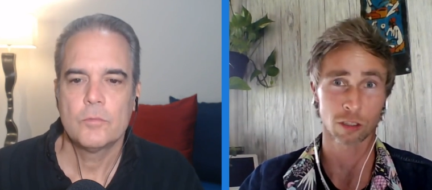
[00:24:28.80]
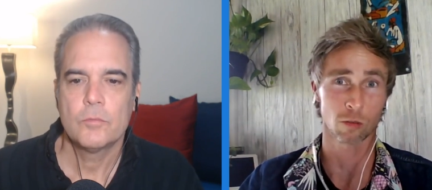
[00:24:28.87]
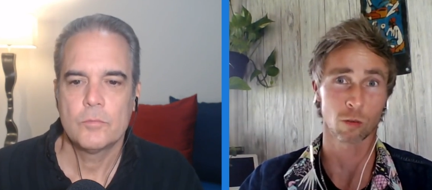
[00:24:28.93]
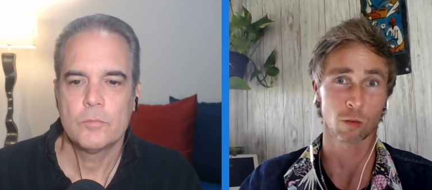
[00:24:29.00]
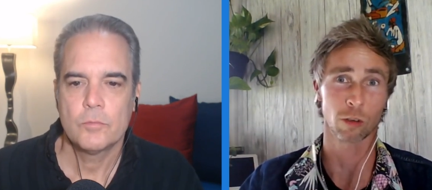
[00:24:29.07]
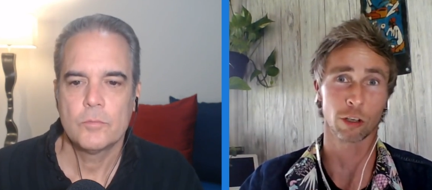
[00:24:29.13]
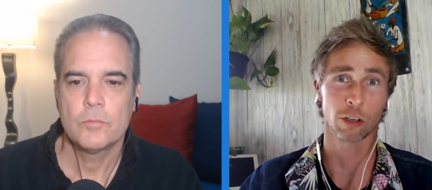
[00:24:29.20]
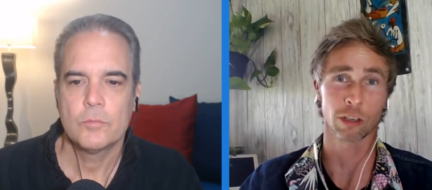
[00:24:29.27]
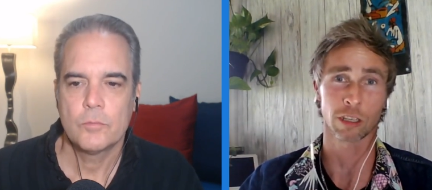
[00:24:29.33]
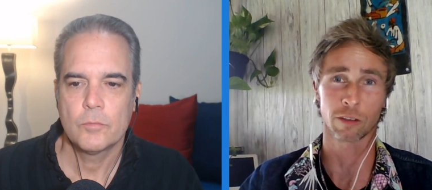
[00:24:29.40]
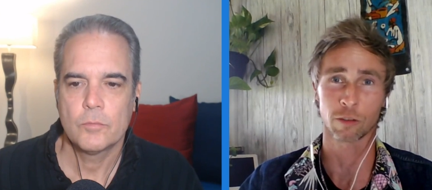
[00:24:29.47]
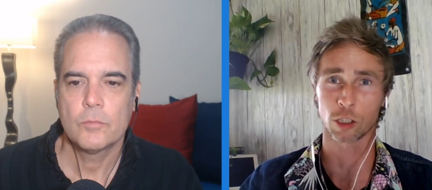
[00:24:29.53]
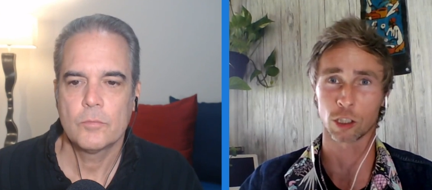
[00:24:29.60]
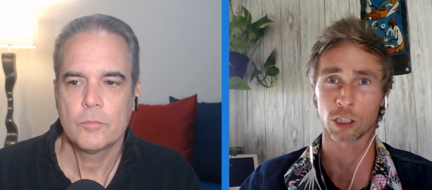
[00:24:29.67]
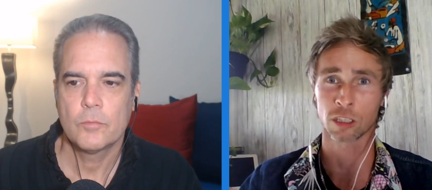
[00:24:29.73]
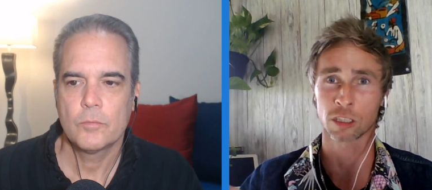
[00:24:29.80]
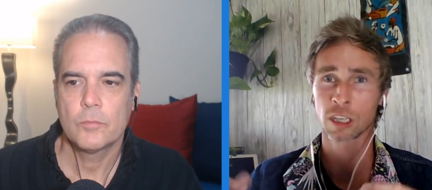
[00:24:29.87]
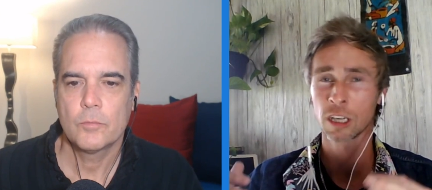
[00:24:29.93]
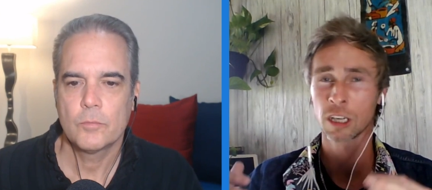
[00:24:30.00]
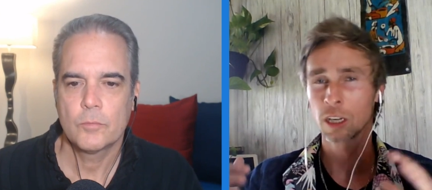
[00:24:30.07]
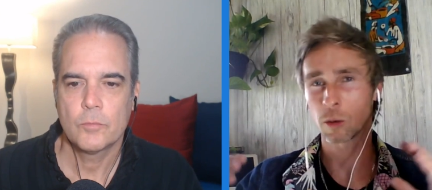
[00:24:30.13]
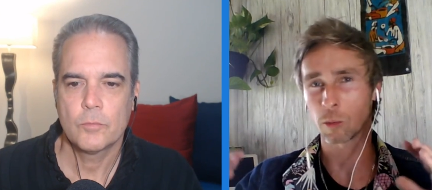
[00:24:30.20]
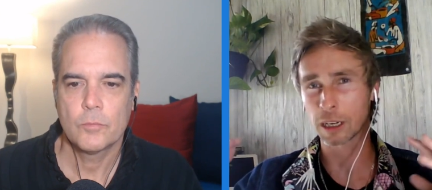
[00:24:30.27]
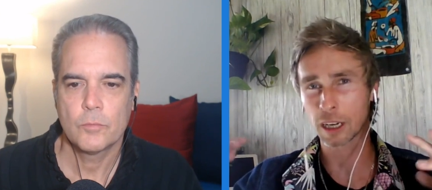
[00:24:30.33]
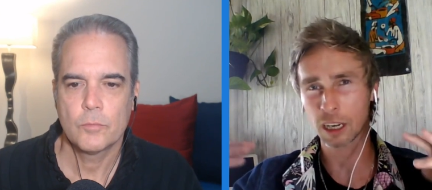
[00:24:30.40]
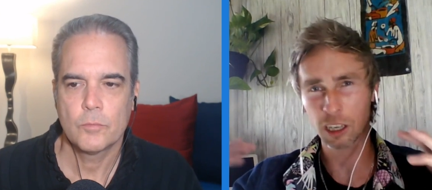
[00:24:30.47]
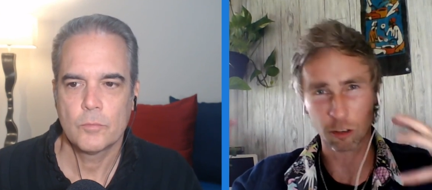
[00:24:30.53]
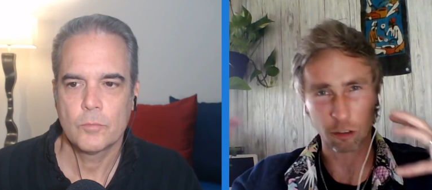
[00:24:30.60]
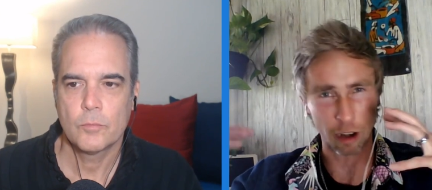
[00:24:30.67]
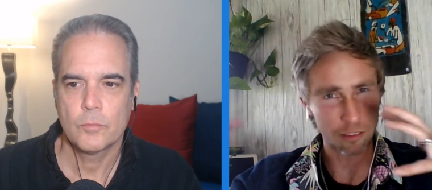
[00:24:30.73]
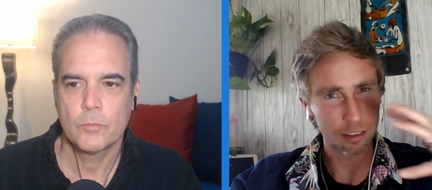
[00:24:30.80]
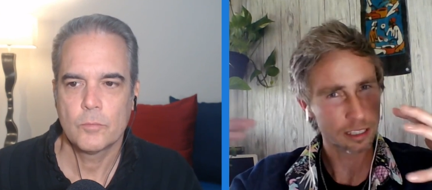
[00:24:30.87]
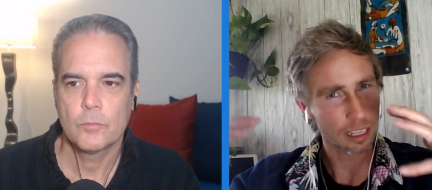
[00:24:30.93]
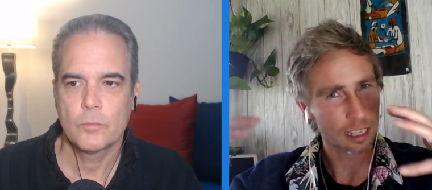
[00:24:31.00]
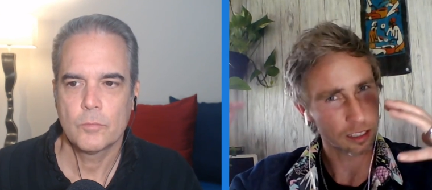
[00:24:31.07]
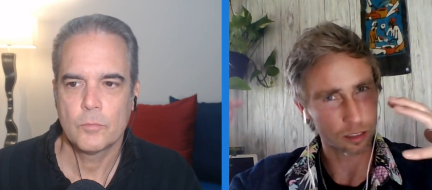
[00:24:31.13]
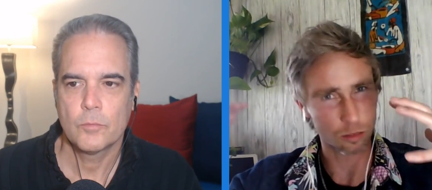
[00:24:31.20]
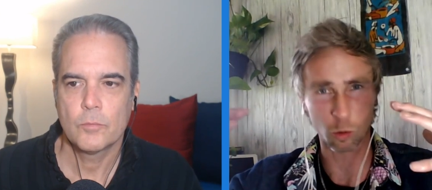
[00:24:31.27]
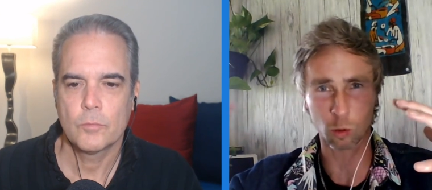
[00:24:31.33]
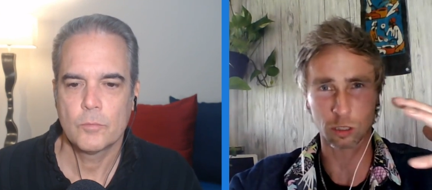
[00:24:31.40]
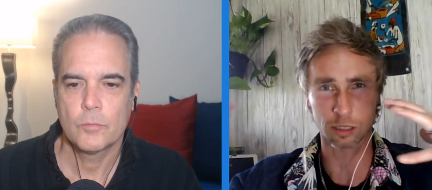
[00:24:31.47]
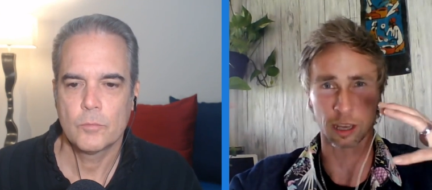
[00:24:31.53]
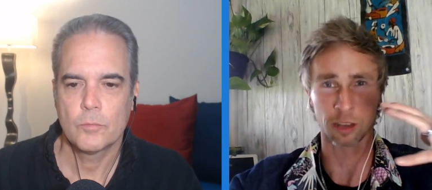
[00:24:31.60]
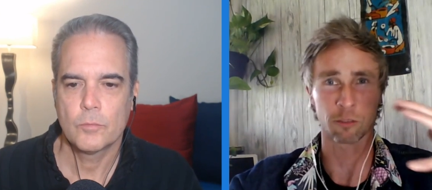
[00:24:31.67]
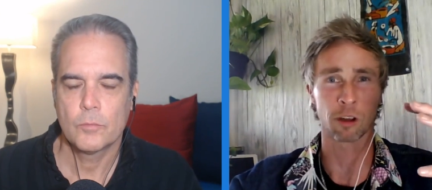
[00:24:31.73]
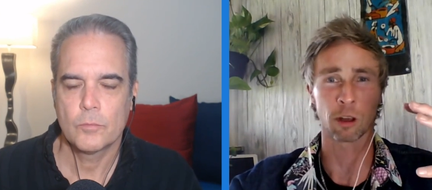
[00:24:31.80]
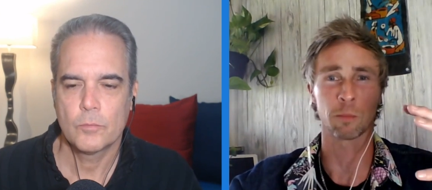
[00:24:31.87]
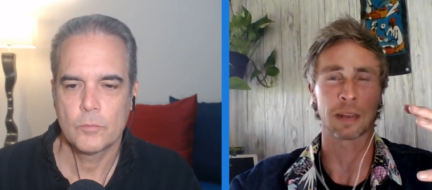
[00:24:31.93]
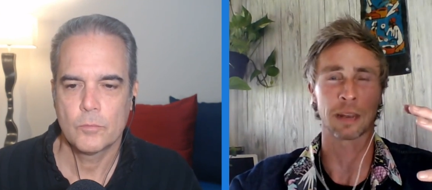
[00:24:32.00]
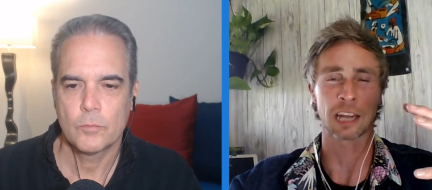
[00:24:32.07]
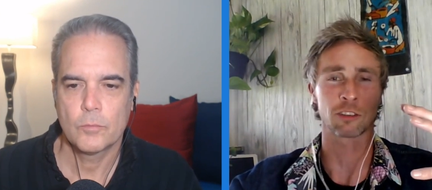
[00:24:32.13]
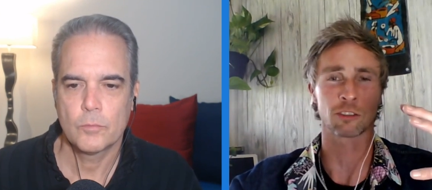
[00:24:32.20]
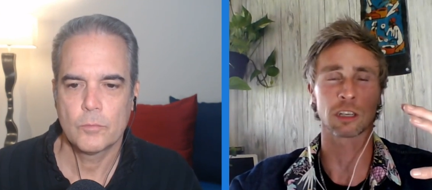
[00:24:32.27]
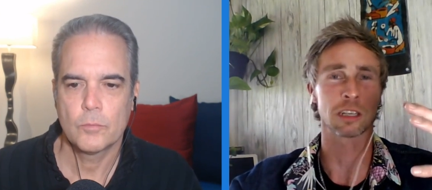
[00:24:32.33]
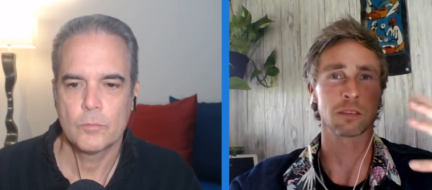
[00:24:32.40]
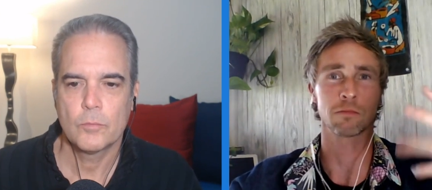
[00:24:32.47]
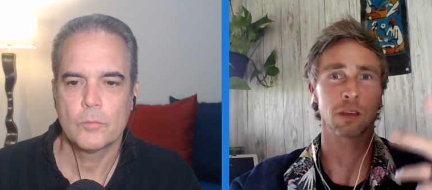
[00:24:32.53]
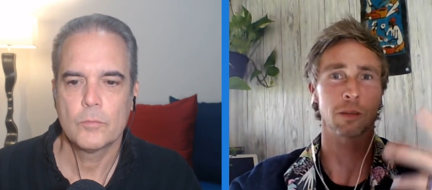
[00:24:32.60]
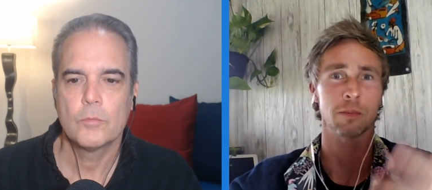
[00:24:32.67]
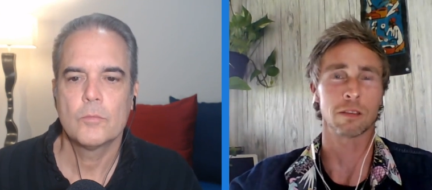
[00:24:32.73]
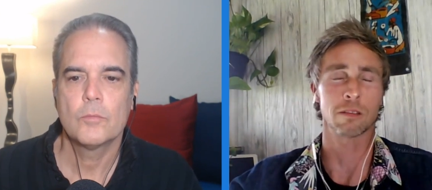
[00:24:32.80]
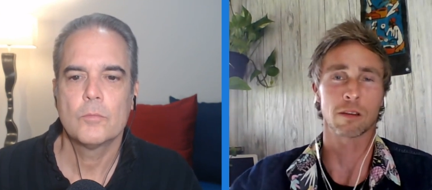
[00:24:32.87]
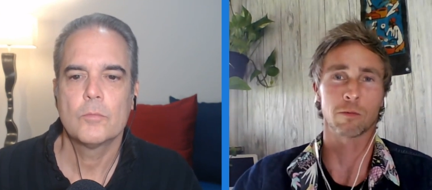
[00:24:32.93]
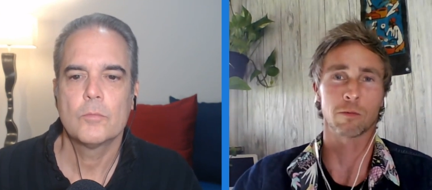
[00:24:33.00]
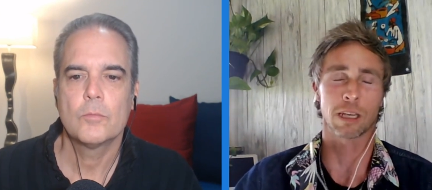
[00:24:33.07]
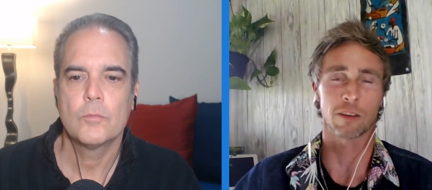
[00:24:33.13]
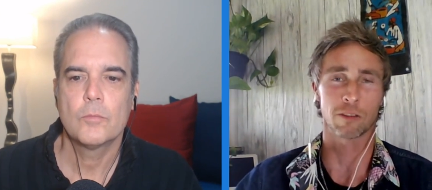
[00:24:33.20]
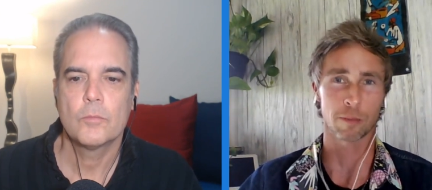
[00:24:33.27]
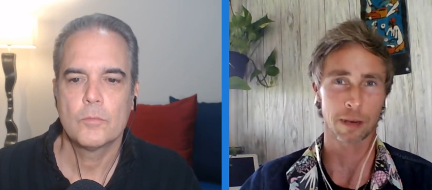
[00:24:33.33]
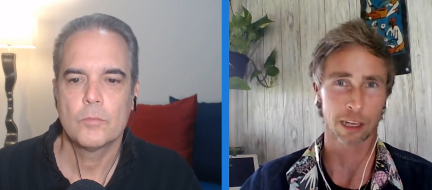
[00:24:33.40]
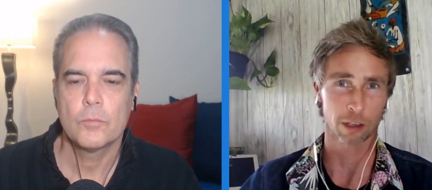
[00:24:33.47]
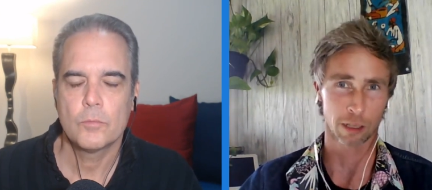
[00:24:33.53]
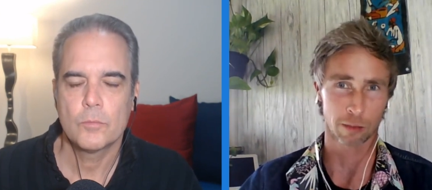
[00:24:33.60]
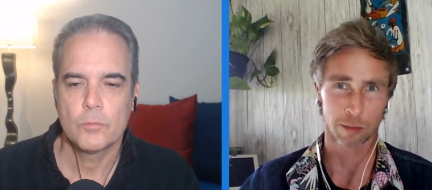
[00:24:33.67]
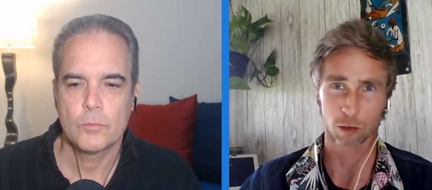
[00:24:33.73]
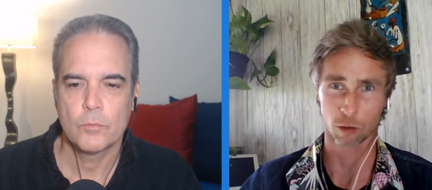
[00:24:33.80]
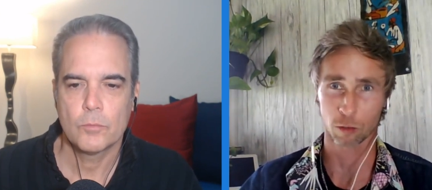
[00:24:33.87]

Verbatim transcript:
Speaker 1: or neurodivergent, we kind of gravitate towards that realm naturally. Maybe we have a biochemical